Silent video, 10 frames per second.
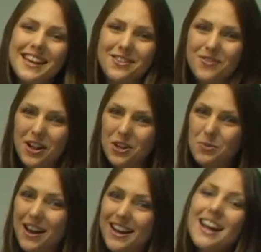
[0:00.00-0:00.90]
and
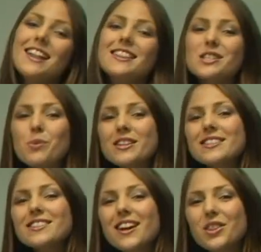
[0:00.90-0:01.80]
evaluate. This one's
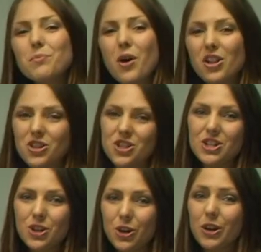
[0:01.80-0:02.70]
another biology
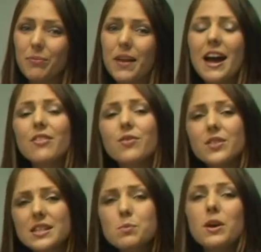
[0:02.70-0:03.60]
term, and for
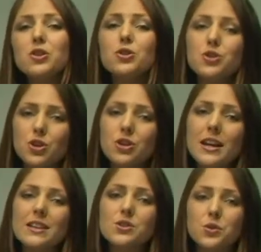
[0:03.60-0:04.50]
this one, you do
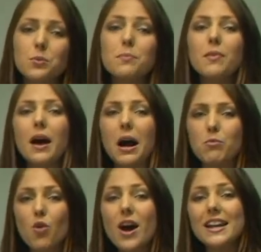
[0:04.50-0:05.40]
need to um,
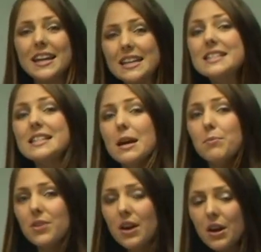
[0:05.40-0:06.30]
write in
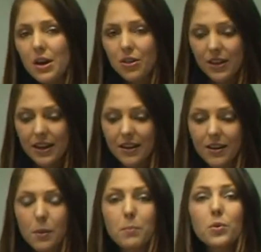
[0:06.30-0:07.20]
depth the
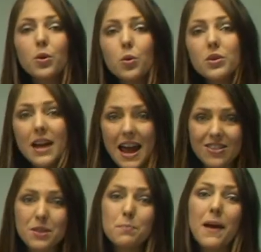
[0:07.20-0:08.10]
good
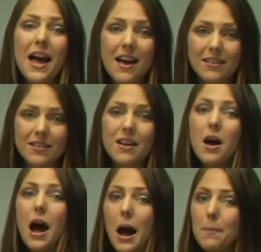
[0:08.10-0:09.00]
and the bad
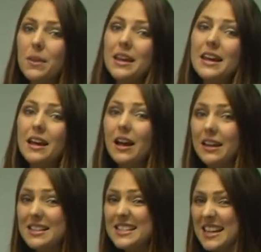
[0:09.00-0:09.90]
um,
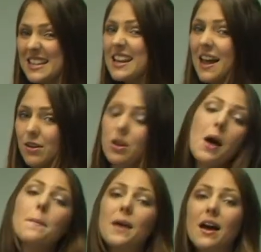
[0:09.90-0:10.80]
in detail
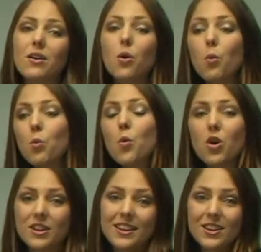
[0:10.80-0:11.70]
about
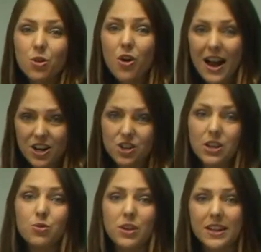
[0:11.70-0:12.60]
what you're actually
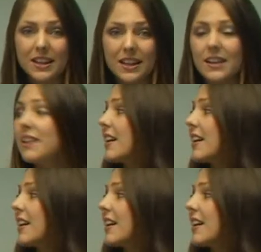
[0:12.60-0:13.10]
critically